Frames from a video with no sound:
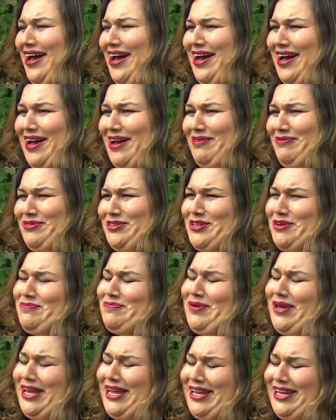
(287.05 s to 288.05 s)
Um, so
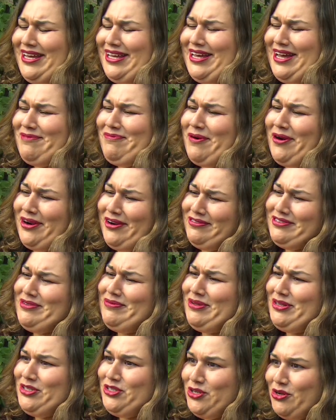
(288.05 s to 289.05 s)
being a part of
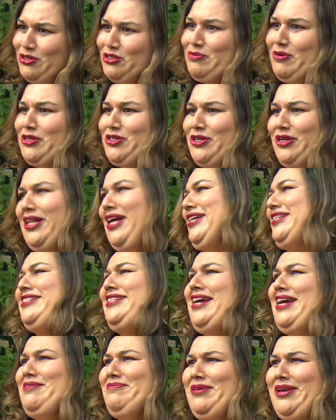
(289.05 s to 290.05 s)
something so special last
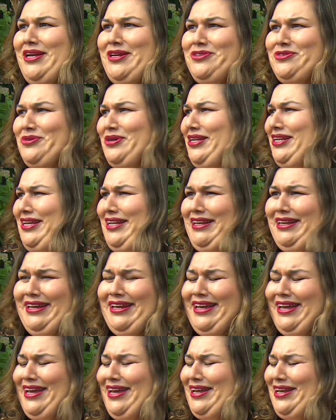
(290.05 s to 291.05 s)
night, being treated,
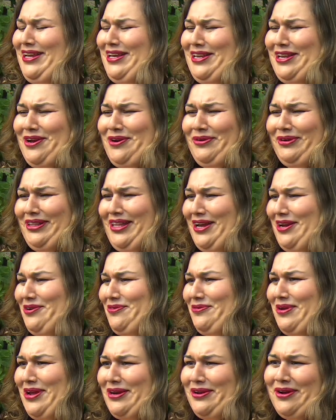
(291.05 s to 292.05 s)
you know, with like a
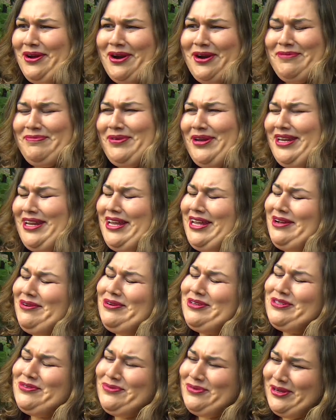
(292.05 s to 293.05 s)
red carpet, it
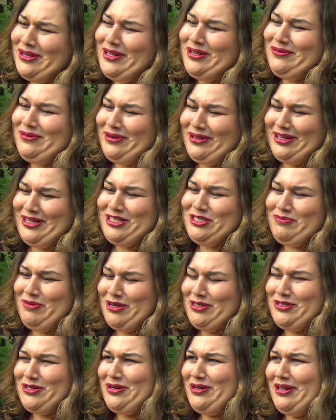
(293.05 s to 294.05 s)
was really, really
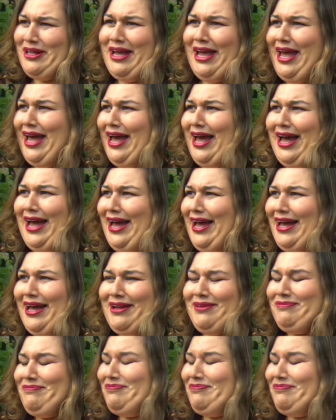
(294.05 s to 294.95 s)
special. Uh,